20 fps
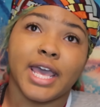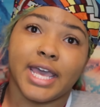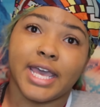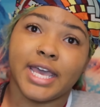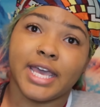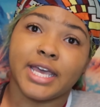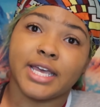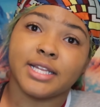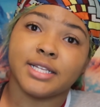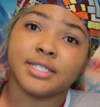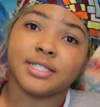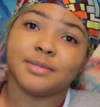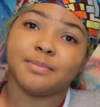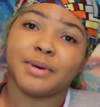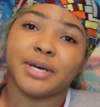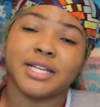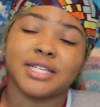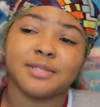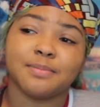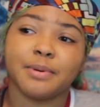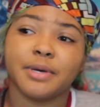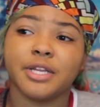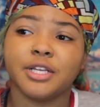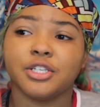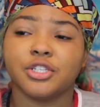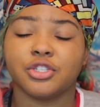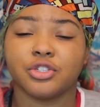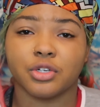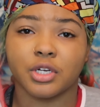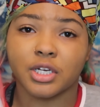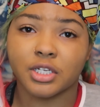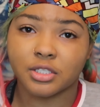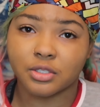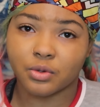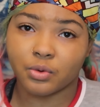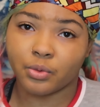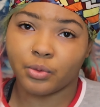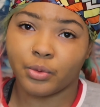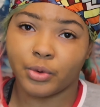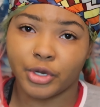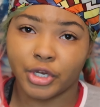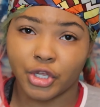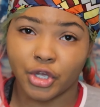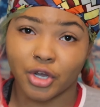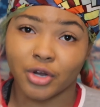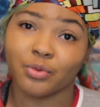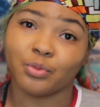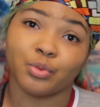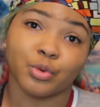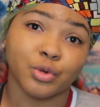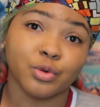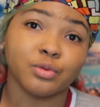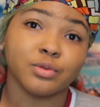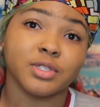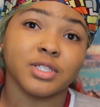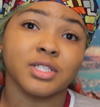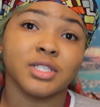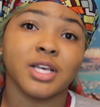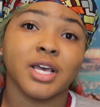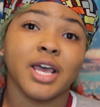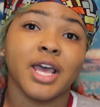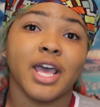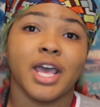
ends, but it's putting stress on your roots